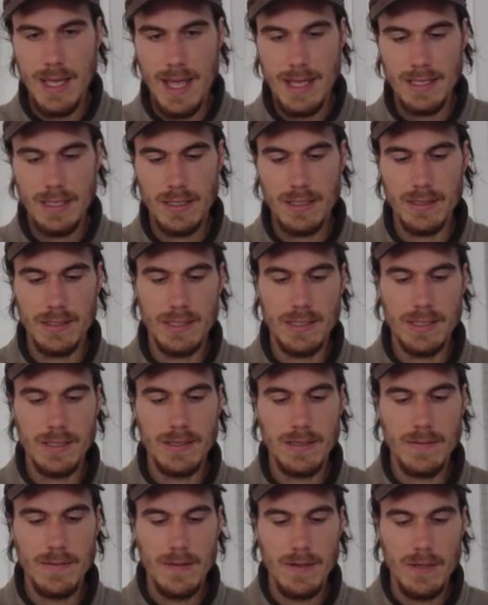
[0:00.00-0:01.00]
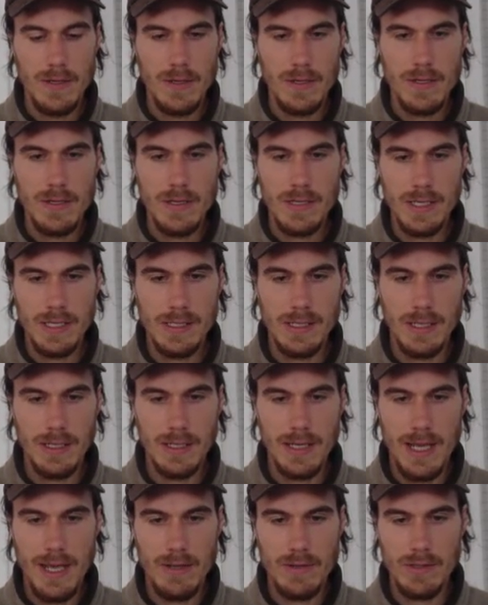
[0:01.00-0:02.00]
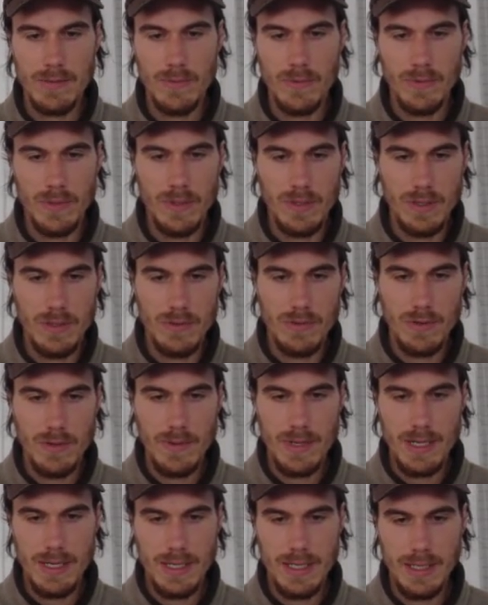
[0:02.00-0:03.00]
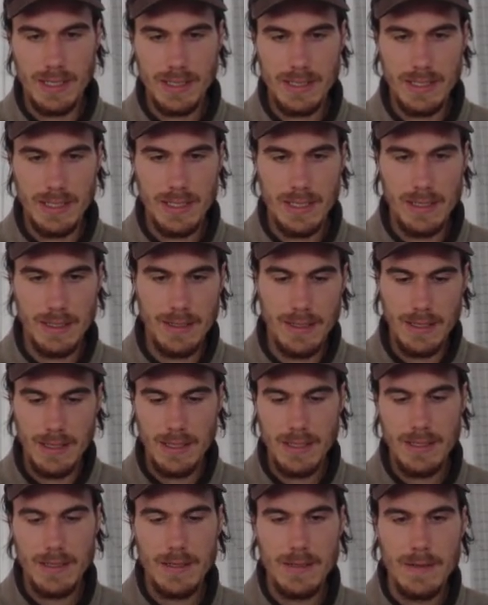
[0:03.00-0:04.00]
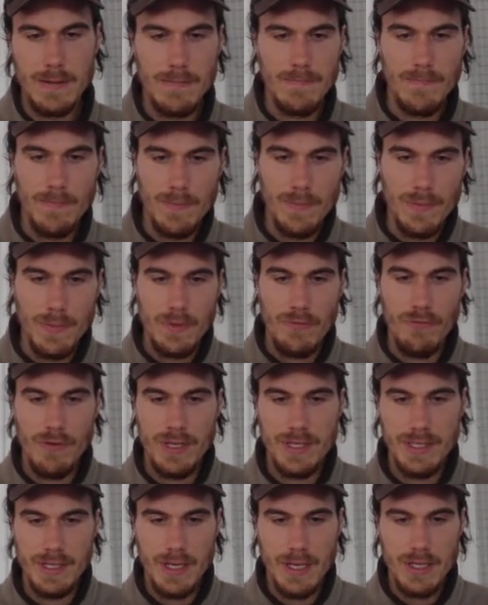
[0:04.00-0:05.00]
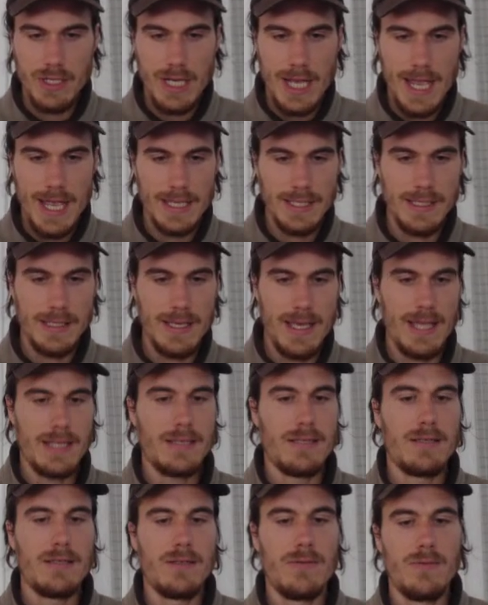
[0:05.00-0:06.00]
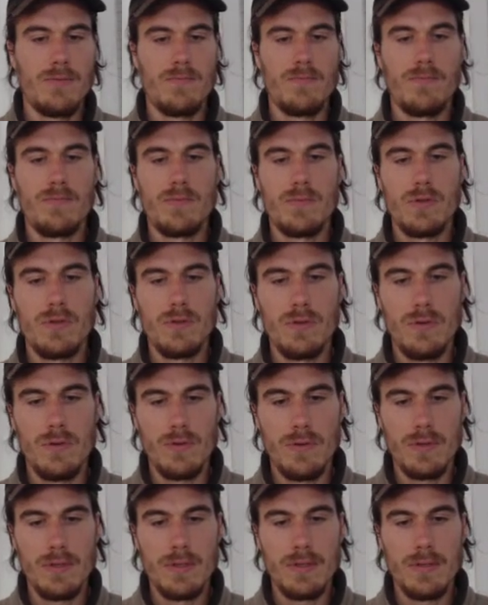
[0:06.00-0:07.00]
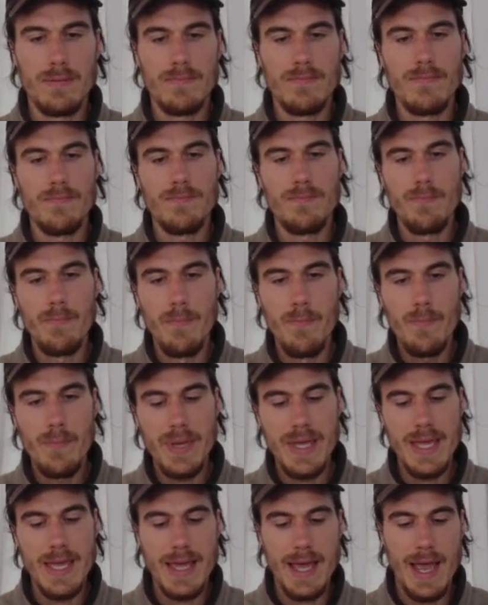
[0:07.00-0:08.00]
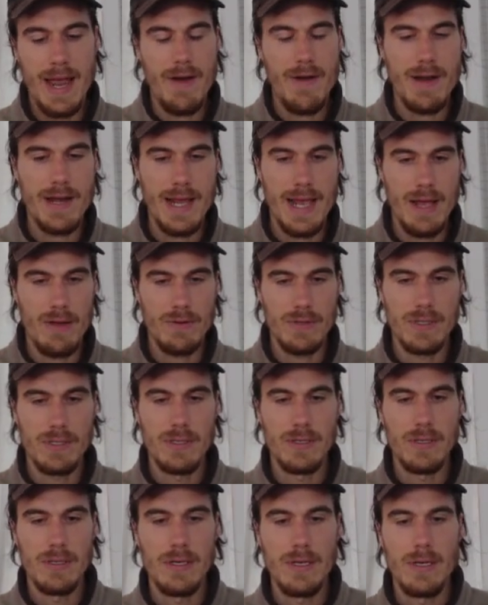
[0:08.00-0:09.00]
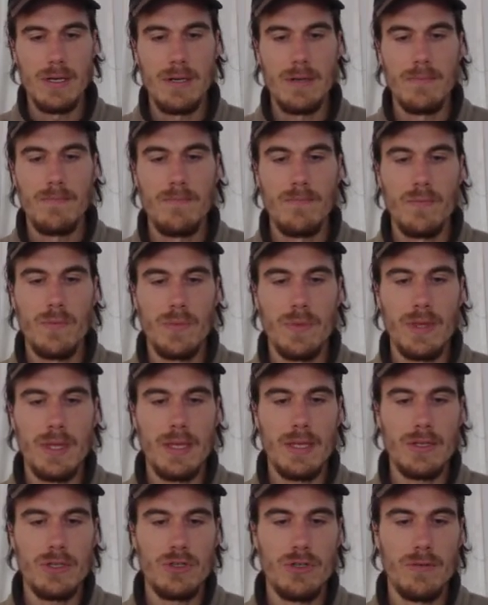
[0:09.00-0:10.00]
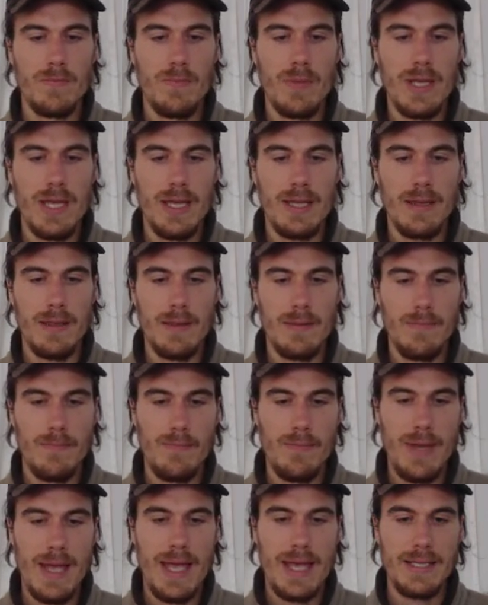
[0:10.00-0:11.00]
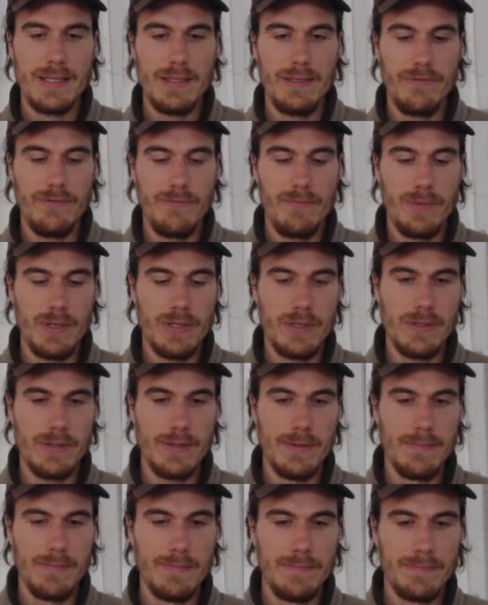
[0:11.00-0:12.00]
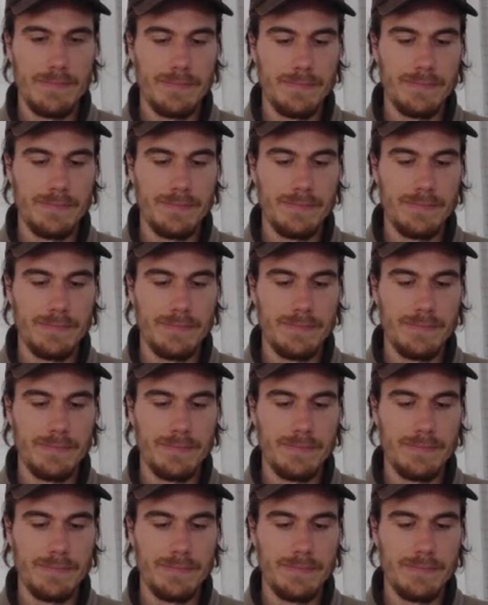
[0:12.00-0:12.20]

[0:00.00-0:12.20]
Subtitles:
yet, because it's uncountable, you can talk about it like singular. Research has yet to be carried out. It should be in passive because